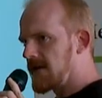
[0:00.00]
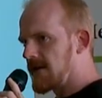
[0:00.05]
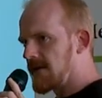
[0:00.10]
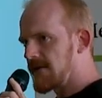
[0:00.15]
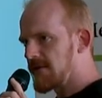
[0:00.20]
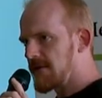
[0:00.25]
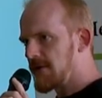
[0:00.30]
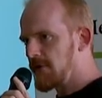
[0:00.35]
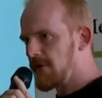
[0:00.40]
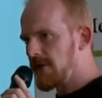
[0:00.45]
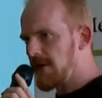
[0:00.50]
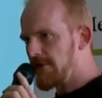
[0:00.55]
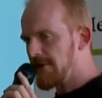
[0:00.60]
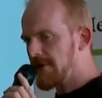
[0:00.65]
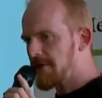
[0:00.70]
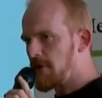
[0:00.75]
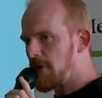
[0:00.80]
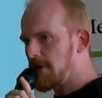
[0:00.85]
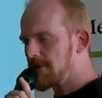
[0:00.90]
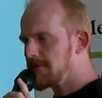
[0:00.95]
So there
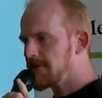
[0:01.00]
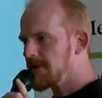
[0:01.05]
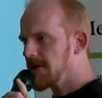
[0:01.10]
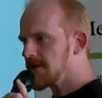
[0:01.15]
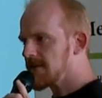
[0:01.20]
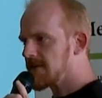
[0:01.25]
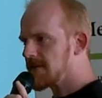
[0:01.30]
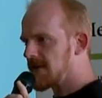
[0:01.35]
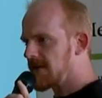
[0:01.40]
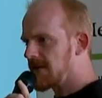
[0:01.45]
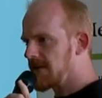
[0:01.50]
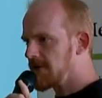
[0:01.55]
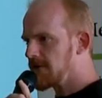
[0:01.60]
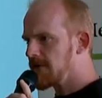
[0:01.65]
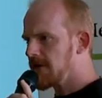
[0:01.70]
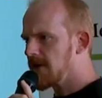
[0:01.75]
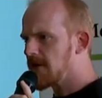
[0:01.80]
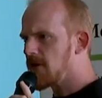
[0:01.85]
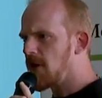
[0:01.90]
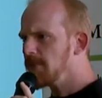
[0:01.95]
is conflict
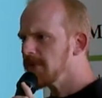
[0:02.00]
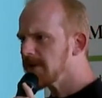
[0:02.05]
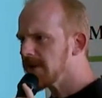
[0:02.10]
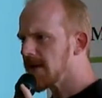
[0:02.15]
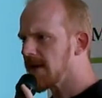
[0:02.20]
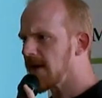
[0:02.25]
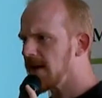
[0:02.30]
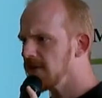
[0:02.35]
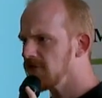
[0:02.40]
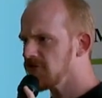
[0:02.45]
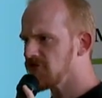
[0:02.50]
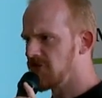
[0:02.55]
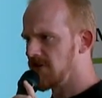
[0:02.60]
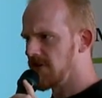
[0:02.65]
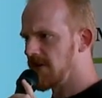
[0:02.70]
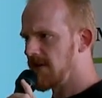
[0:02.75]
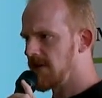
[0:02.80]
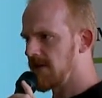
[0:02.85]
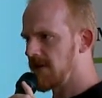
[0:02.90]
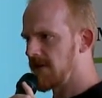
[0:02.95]
alone in communication.